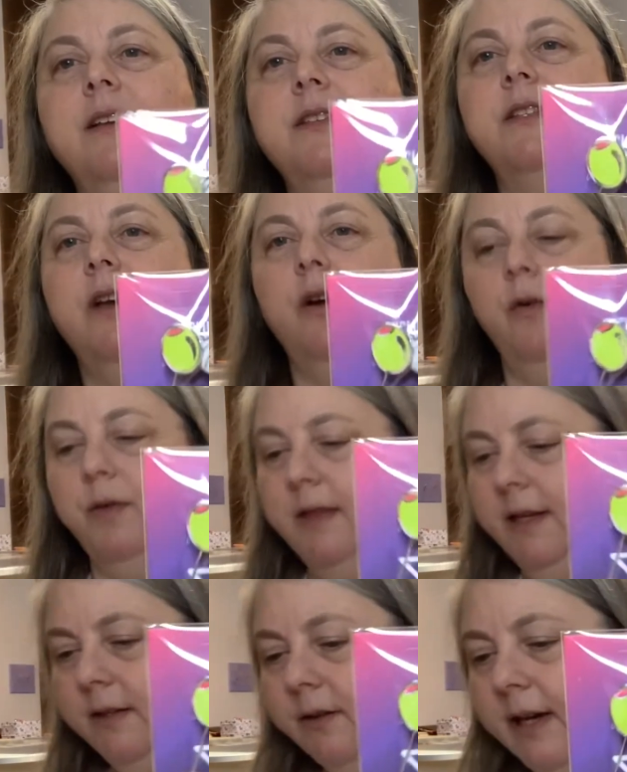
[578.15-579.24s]
So
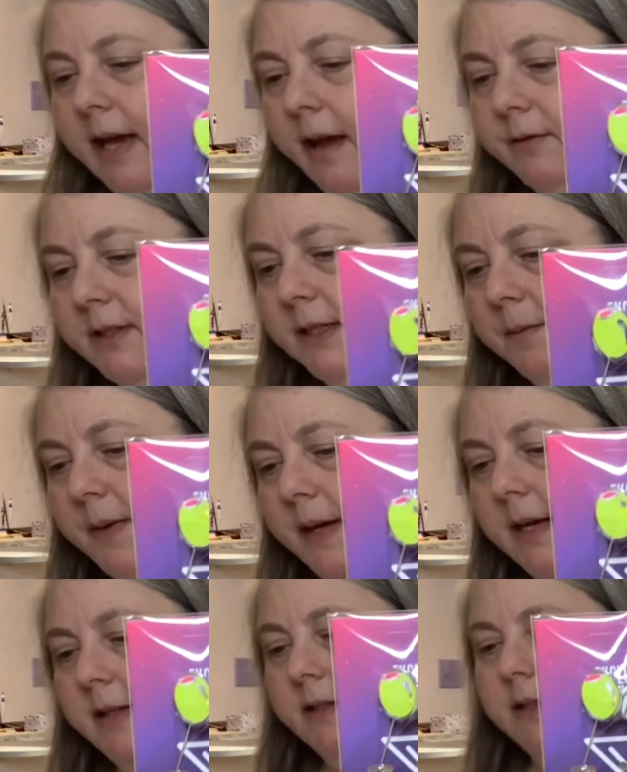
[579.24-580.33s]
these are counting
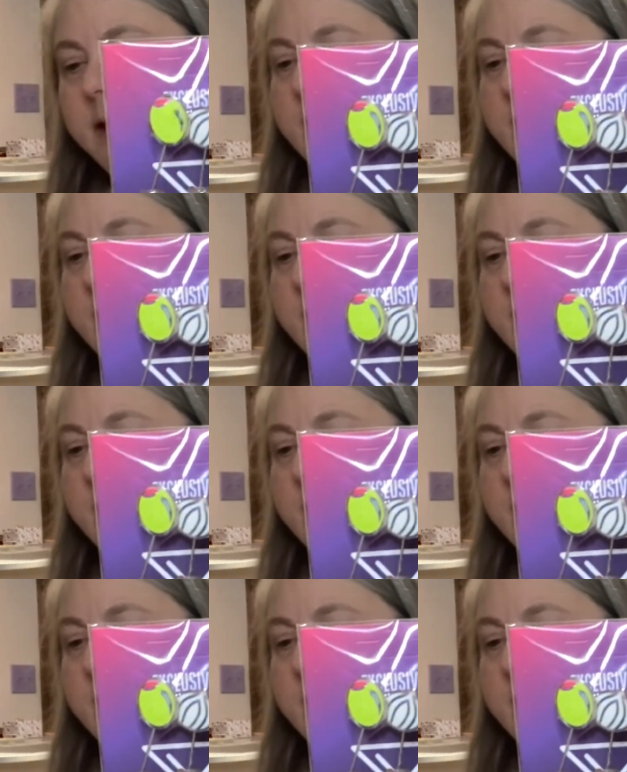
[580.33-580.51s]
pins.